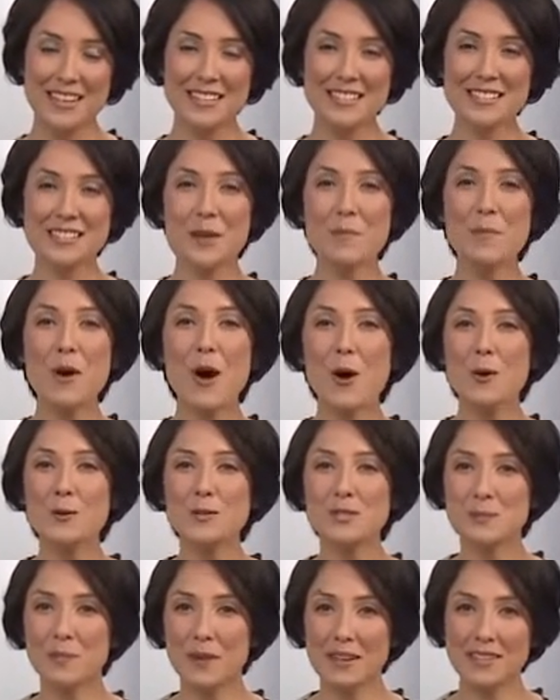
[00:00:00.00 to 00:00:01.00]
Some
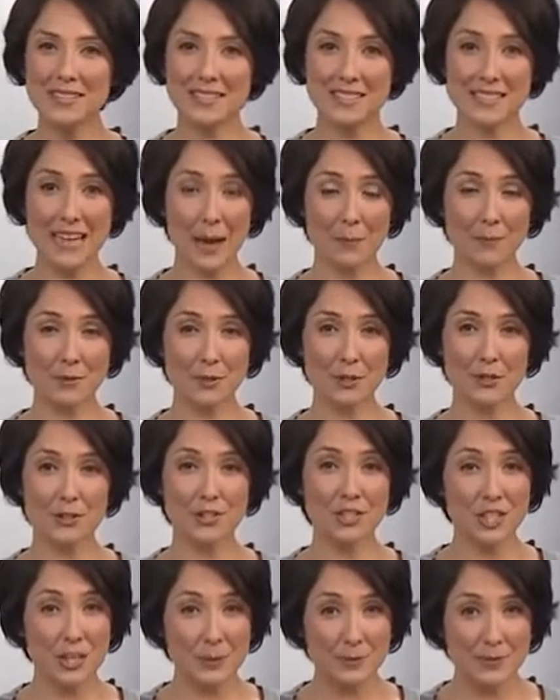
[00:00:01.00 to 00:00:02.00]
host bus adapter,
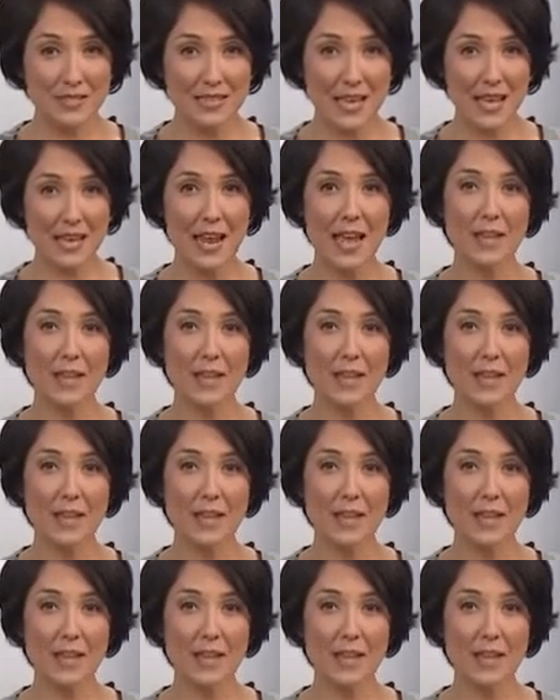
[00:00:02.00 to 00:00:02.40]
chipset,